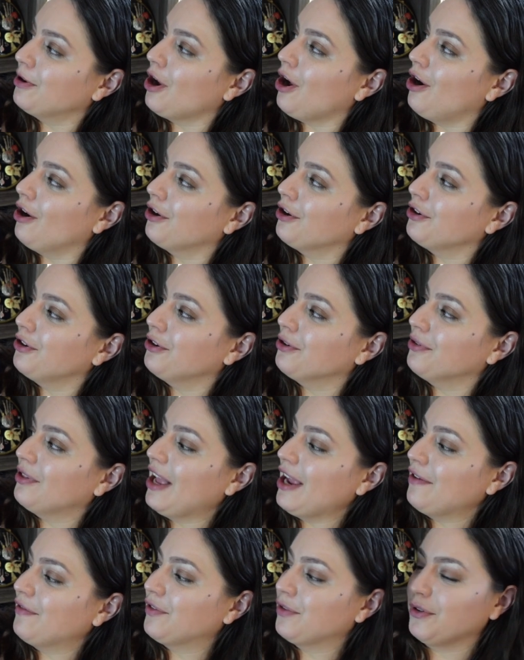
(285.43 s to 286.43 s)
Conquer Your
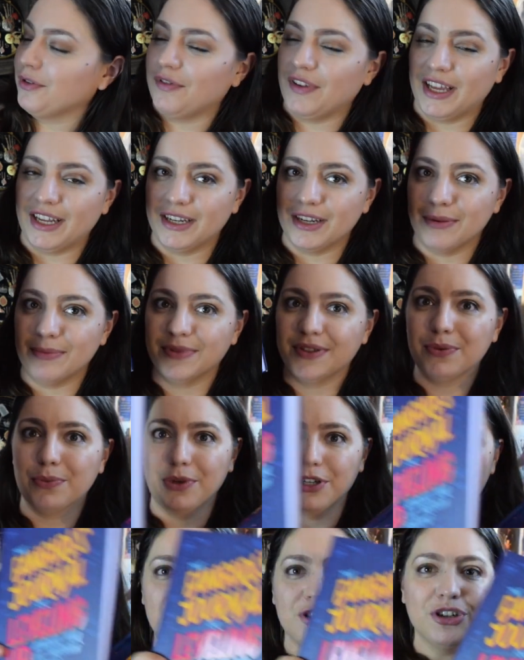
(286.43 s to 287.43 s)
Life Through Fandoms,
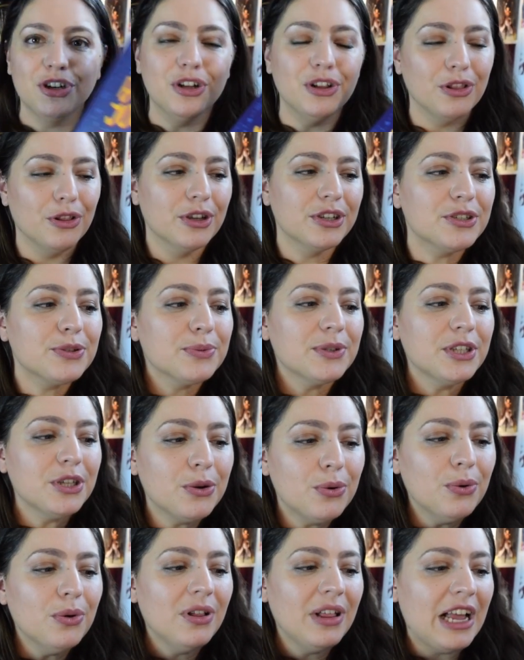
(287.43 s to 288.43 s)
which looks really
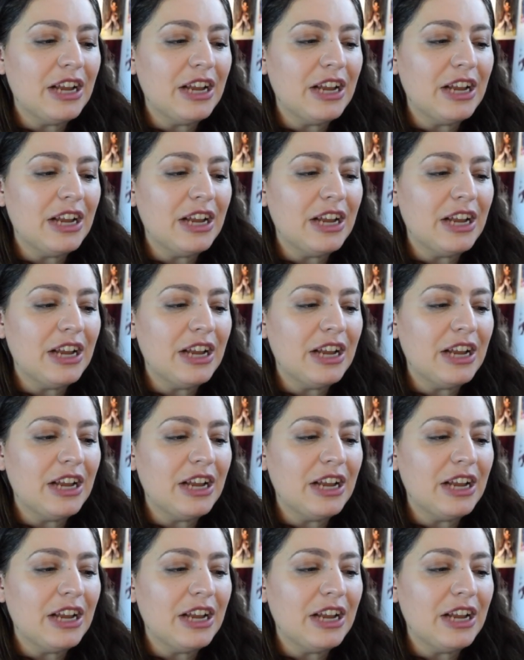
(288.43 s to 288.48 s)
cool.